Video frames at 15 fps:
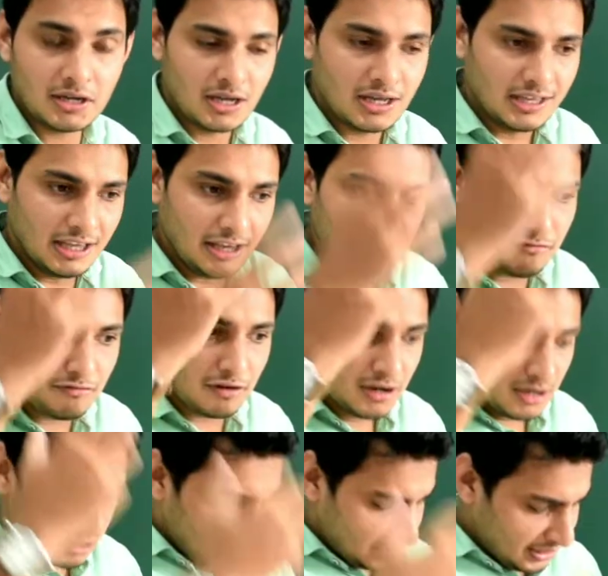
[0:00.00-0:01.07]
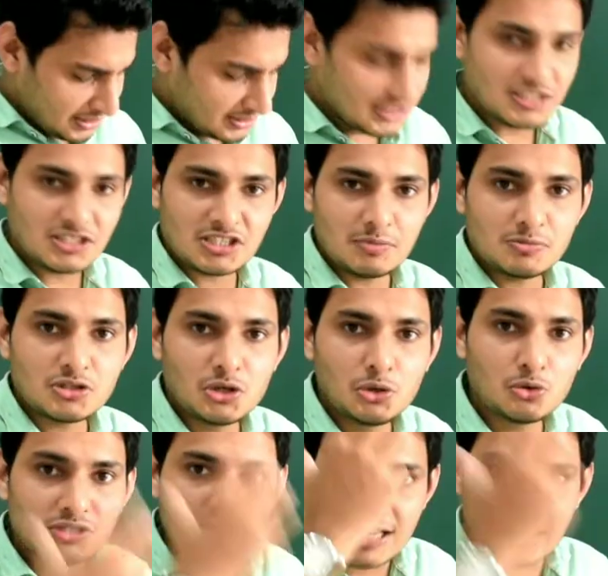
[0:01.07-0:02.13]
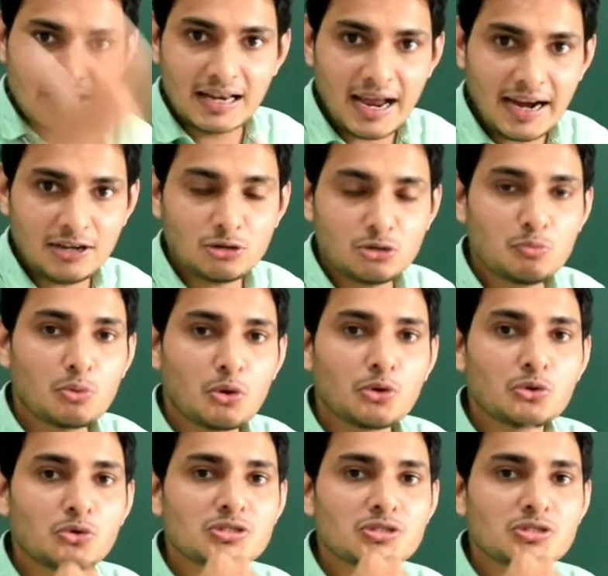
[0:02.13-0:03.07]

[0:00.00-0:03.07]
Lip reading: If these systems use sunlight to produce